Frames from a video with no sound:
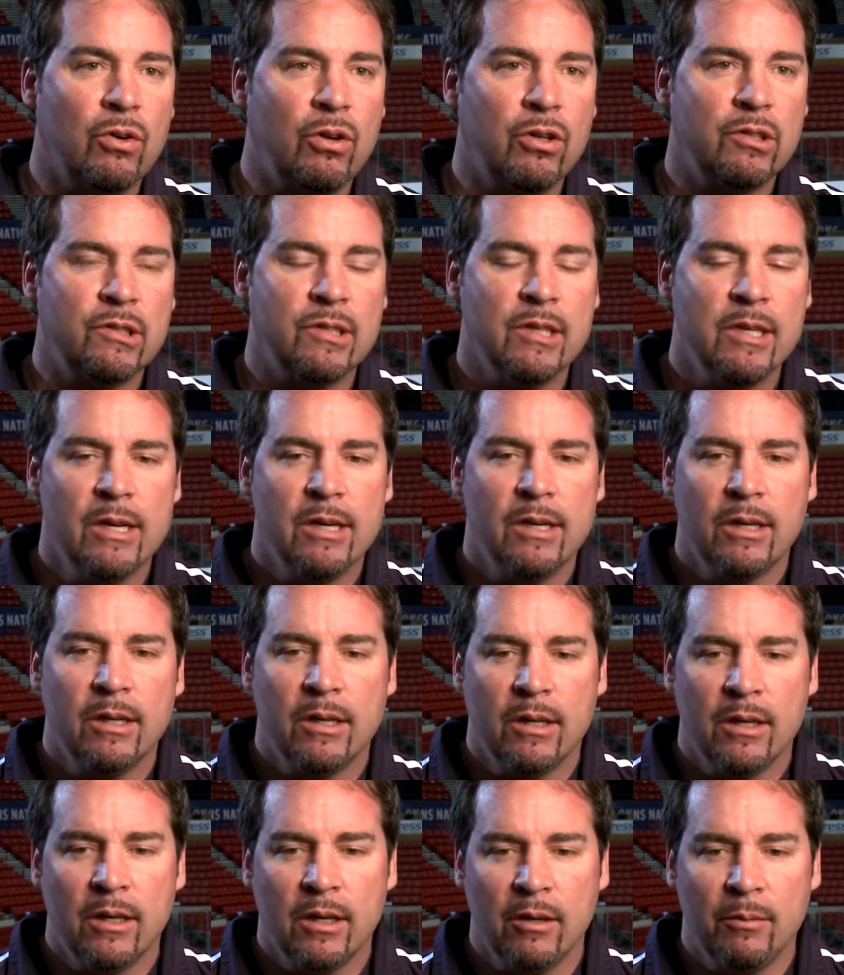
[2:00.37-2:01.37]
goals,
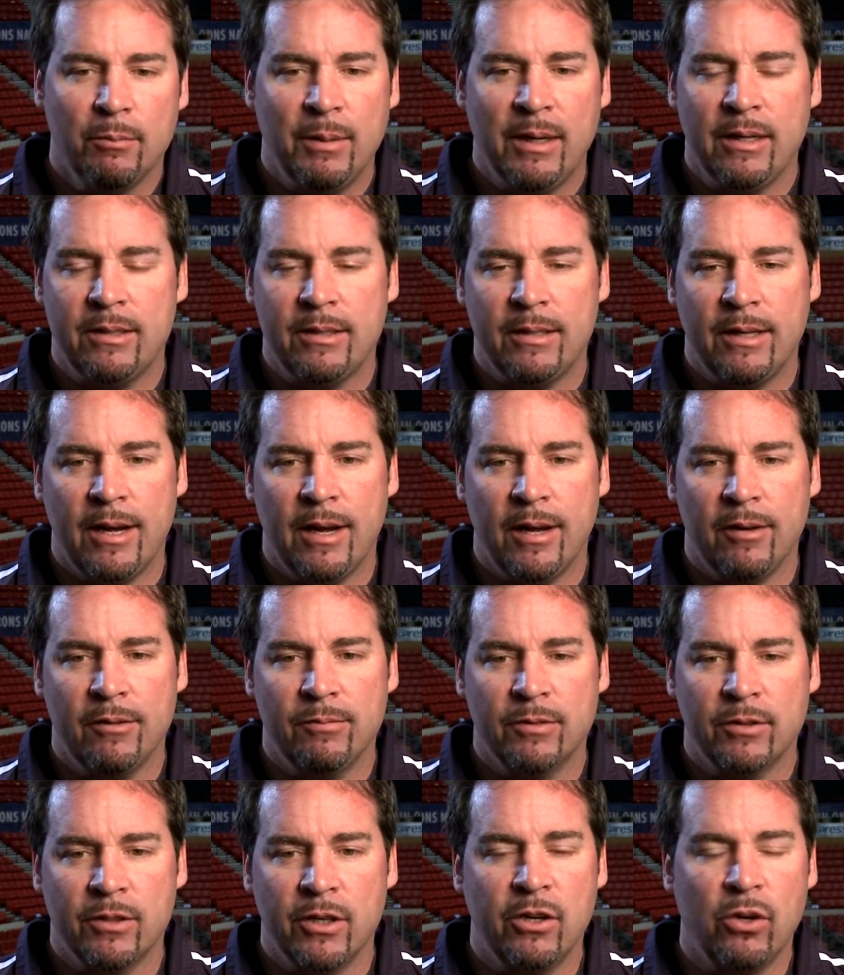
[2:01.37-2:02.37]
but
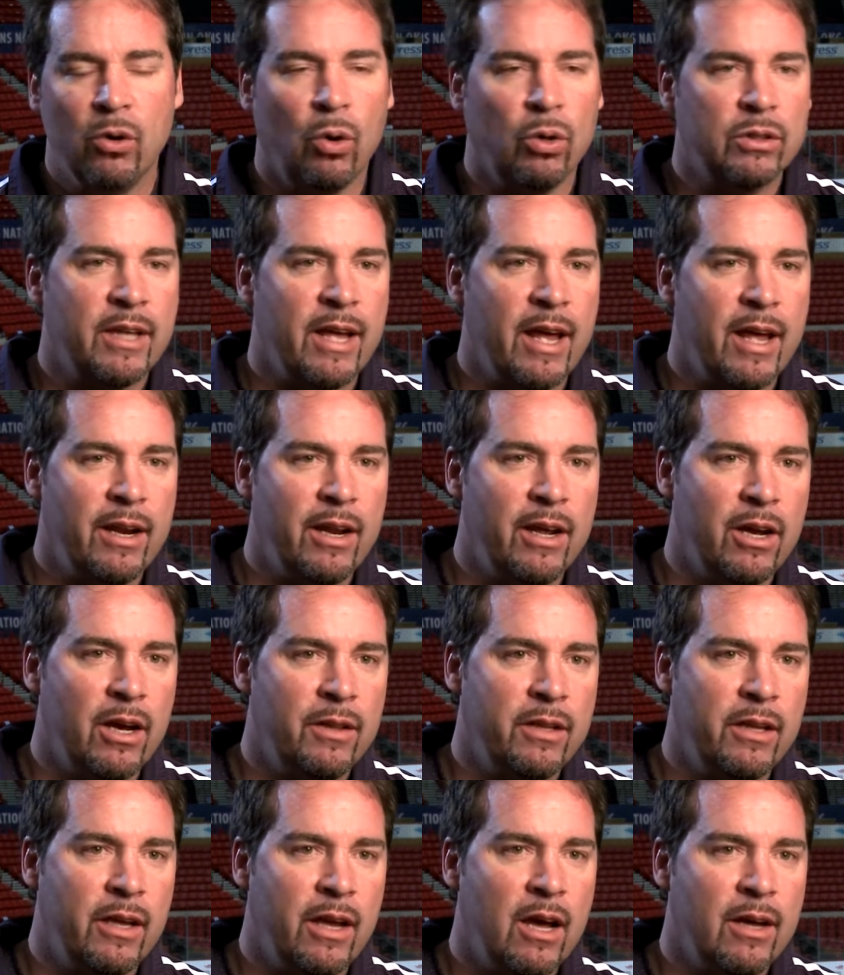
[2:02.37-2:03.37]
good goaltending
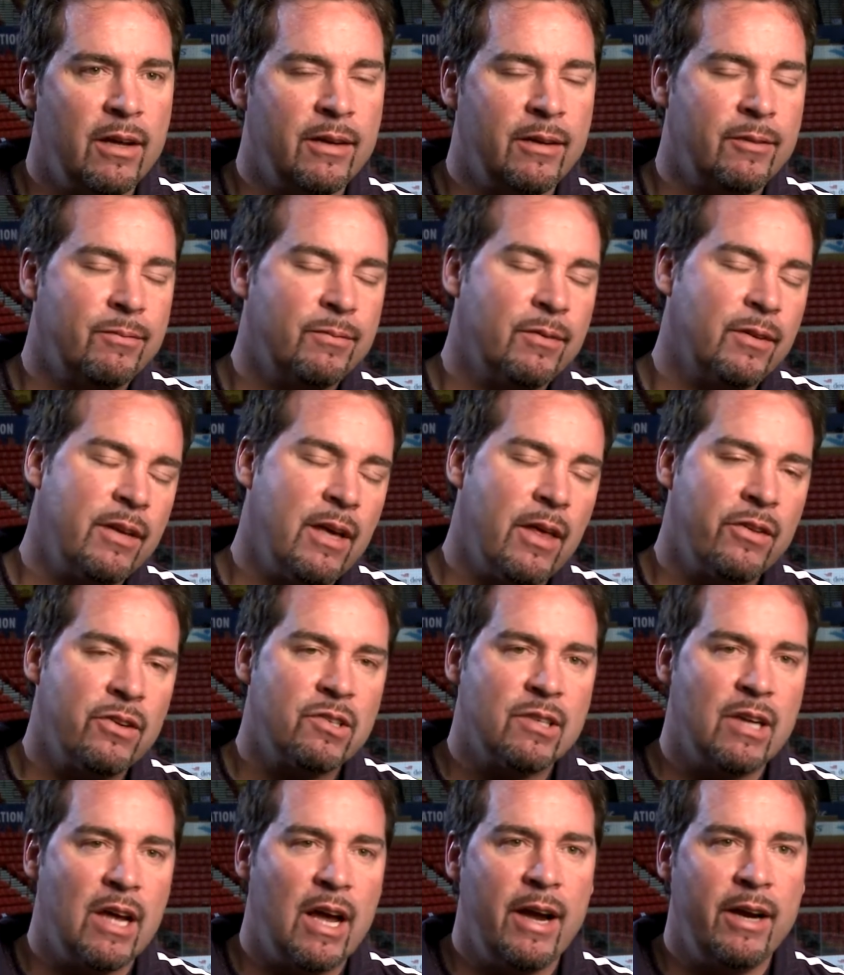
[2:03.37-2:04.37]
on the other
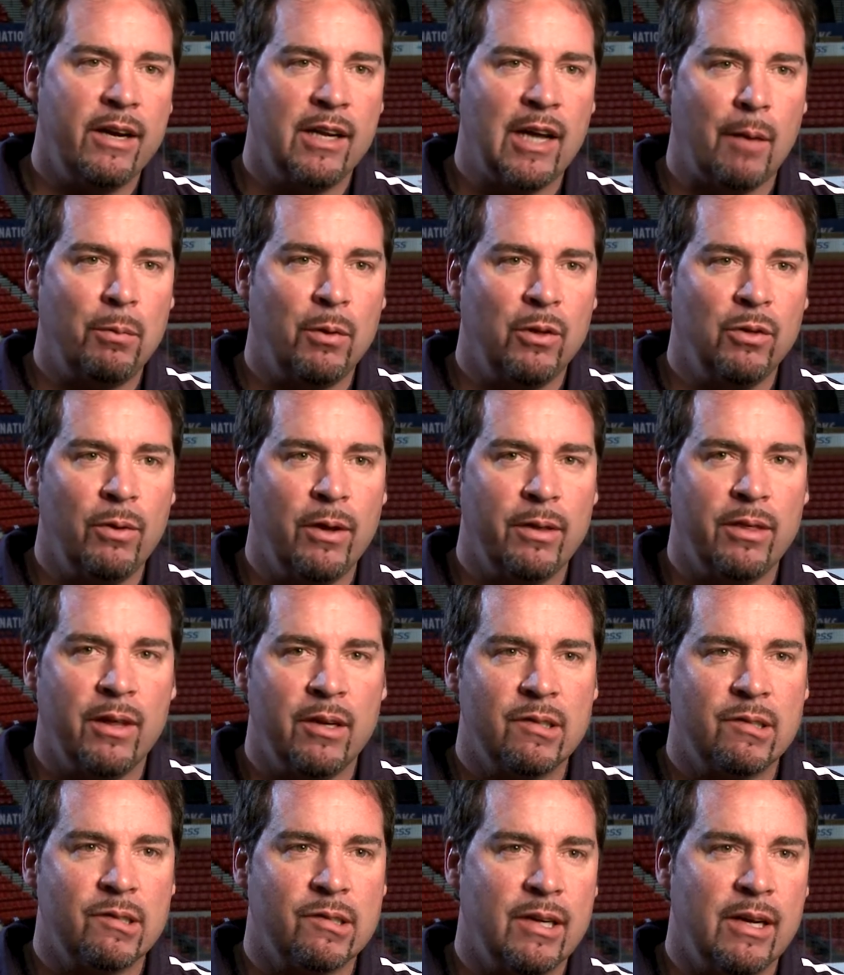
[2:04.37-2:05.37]
side, coupled with
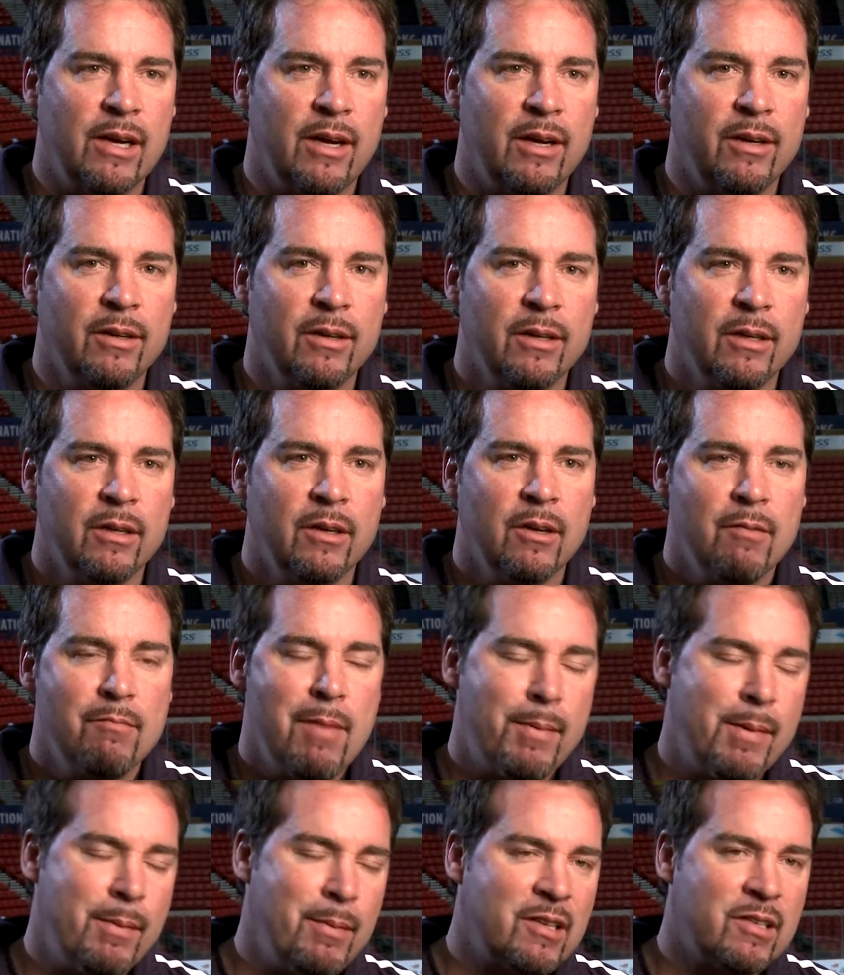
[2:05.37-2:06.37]
us
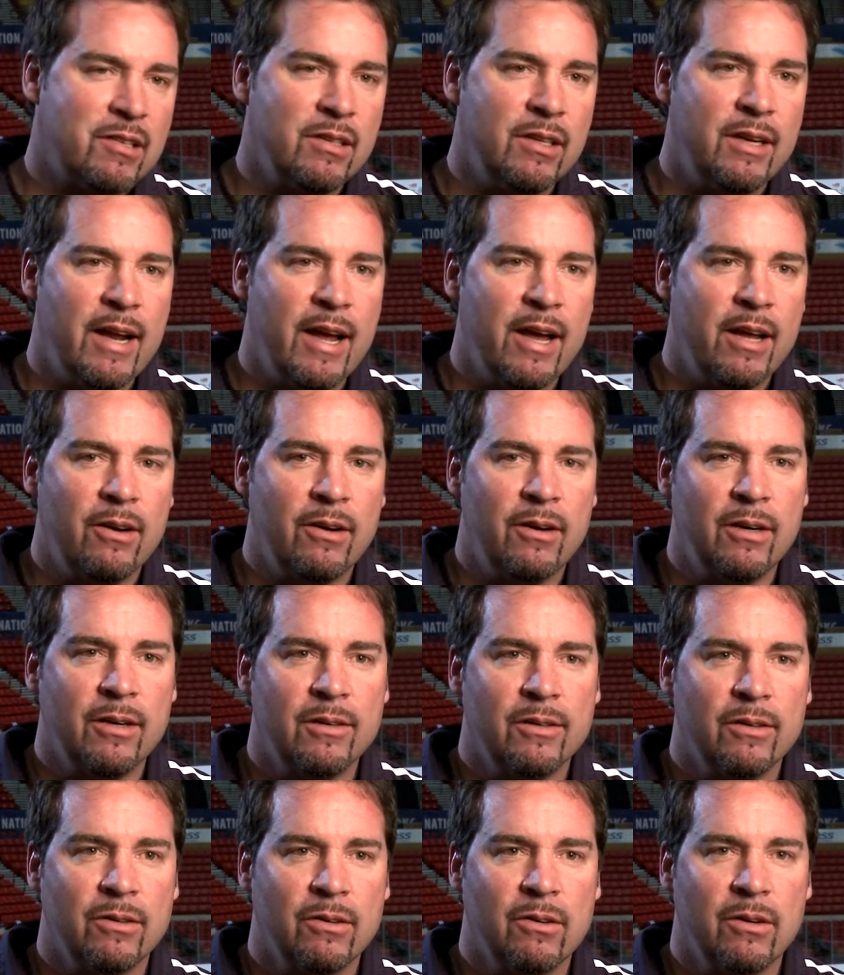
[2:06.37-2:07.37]
maybe missing the net
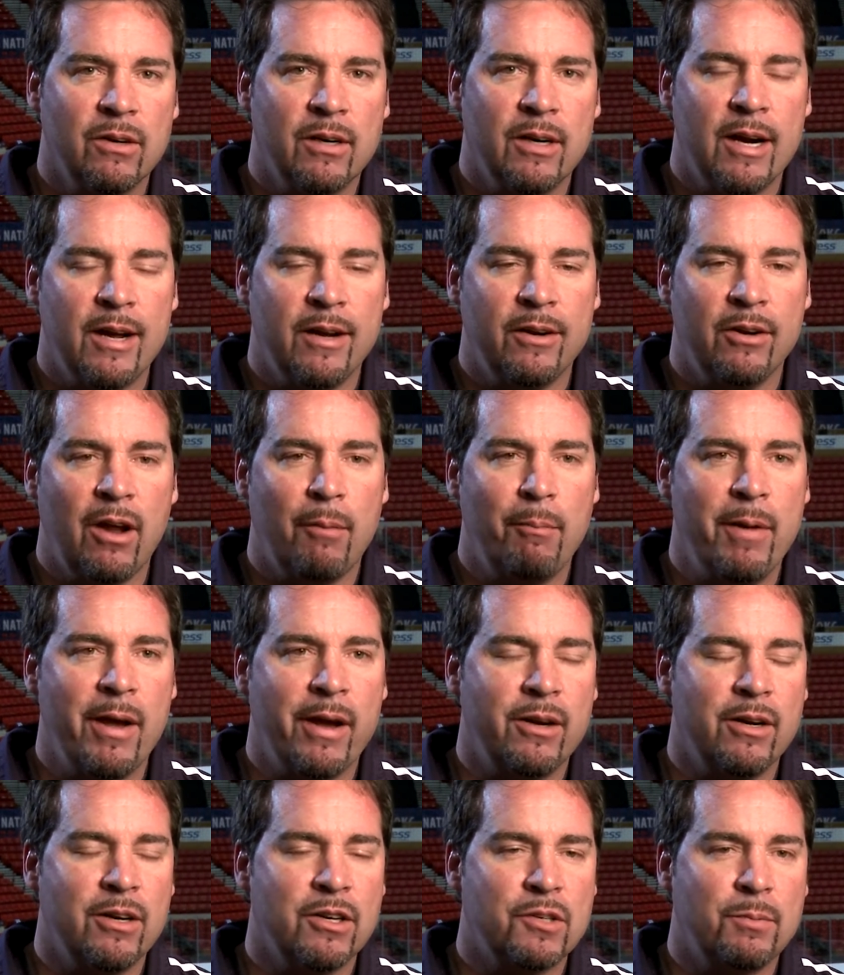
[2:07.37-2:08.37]
or not
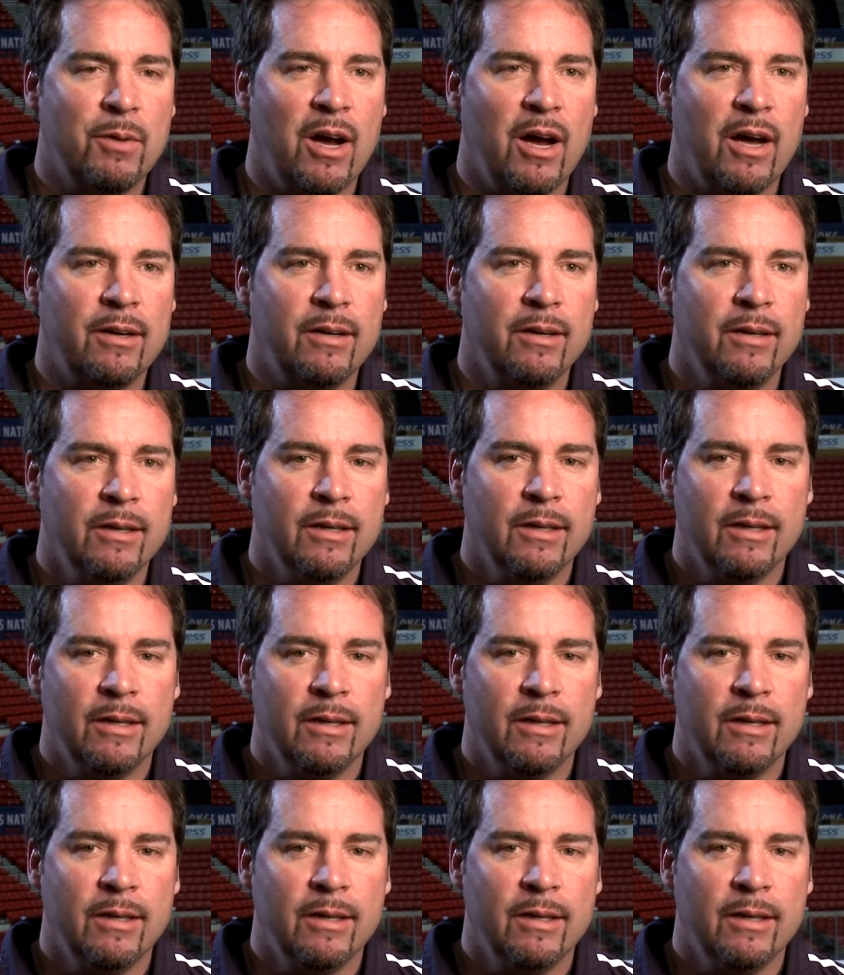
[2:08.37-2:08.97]
picking our spot,